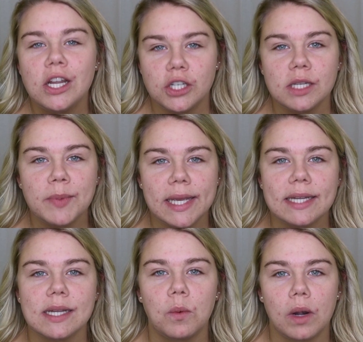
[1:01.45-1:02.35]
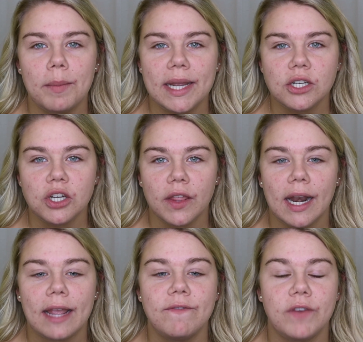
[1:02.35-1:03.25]
just because I want to make sure that
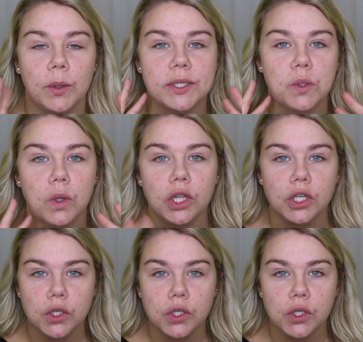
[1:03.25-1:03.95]
I can focus on the